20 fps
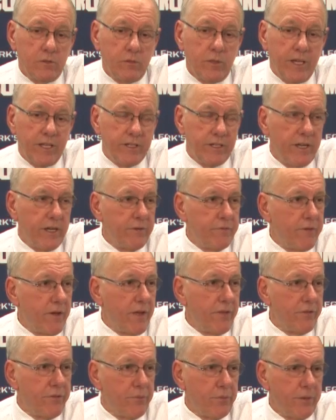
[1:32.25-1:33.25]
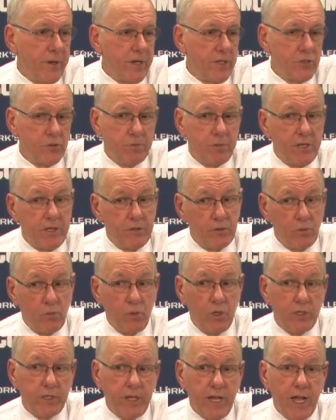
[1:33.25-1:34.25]
We identified three as being the
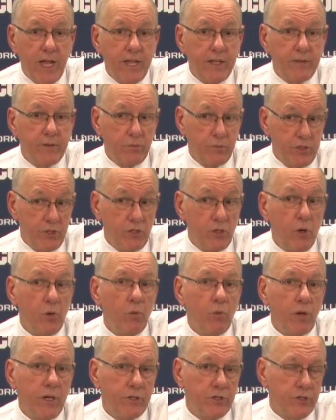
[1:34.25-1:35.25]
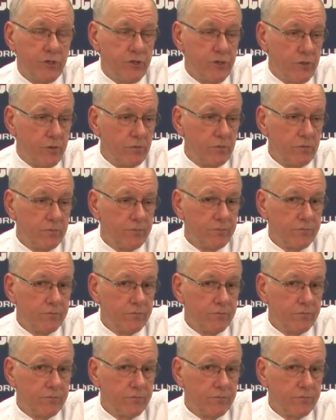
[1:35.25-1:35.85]
one guy that we don't want to shoot.